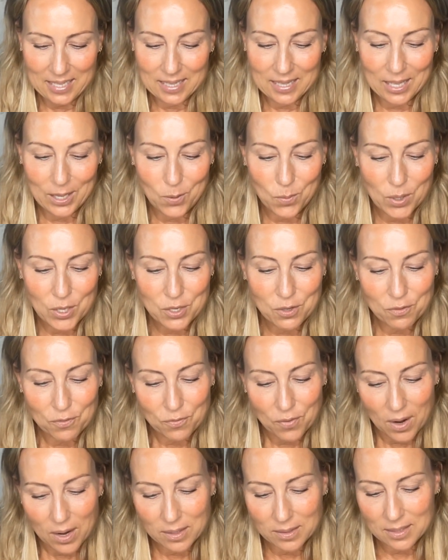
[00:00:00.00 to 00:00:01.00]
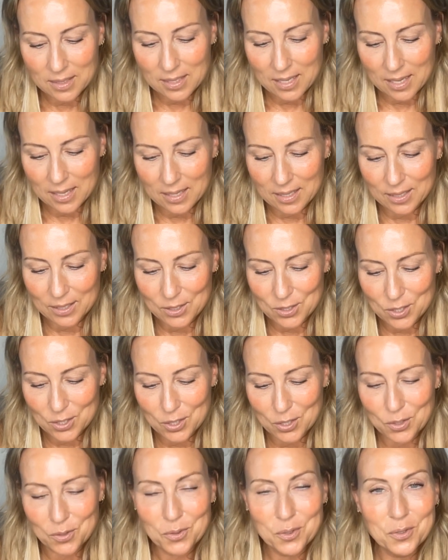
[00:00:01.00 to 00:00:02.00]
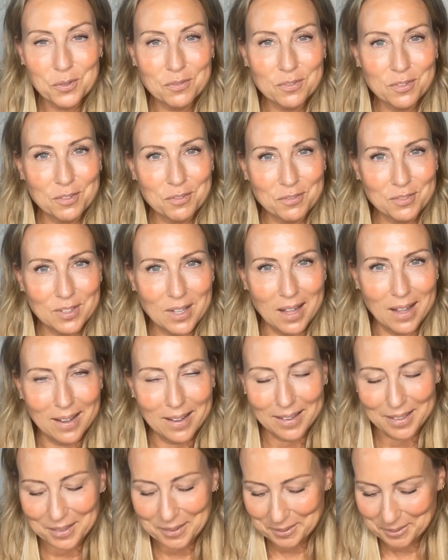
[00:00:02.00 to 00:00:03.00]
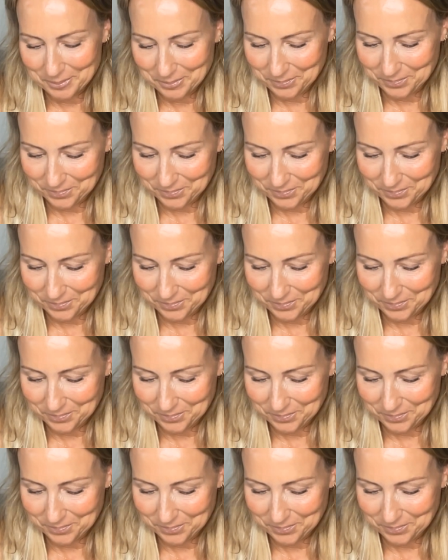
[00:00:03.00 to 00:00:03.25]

Like when you're finally getting into the groove of flying,